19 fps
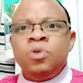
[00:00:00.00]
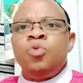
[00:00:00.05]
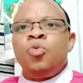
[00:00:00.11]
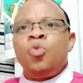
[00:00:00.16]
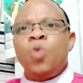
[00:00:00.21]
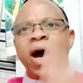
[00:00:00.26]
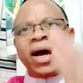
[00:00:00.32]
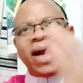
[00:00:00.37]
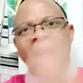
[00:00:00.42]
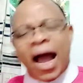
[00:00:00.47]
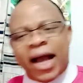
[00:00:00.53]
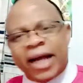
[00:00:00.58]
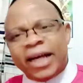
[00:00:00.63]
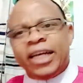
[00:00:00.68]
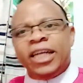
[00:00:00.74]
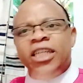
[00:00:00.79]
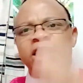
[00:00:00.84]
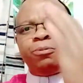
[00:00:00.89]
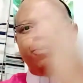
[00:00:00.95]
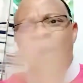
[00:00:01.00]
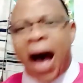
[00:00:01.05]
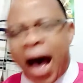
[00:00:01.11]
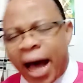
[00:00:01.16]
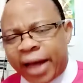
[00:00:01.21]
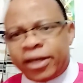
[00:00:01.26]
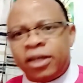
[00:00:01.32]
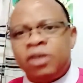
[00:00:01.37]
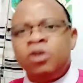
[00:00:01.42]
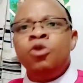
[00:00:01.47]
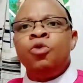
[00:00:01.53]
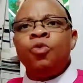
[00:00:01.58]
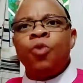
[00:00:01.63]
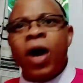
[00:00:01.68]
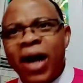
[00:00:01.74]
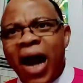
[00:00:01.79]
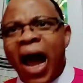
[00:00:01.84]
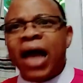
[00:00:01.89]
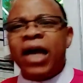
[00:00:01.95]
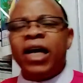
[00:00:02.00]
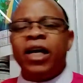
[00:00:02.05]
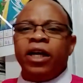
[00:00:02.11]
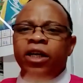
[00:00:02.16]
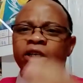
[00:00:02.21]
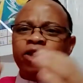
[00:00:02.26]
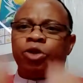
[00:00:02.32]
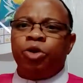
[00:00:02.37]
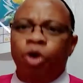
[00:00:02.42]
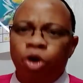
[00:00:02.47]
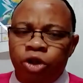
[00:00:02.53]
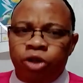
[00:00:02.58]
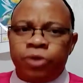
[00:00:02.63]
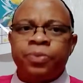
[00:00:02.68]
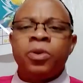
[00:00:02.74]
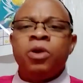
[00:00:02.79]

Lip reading: whether it is bad, whether it is good.